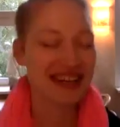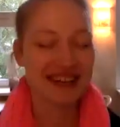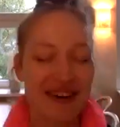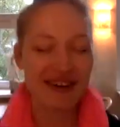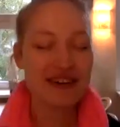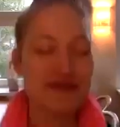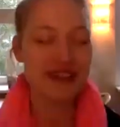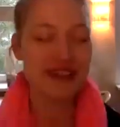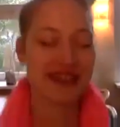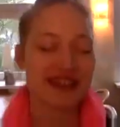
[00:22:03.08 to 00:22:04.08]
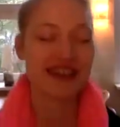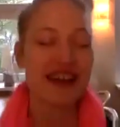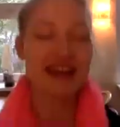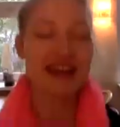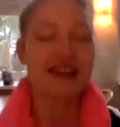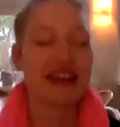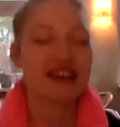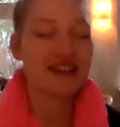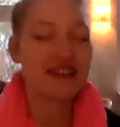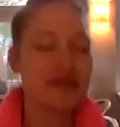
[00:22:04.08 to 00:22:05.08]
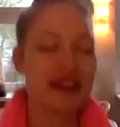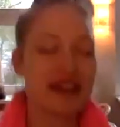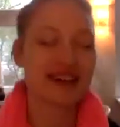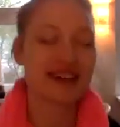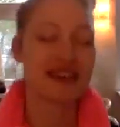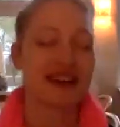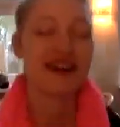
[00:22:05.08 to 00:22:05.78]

Call it fear again. Shake in fear.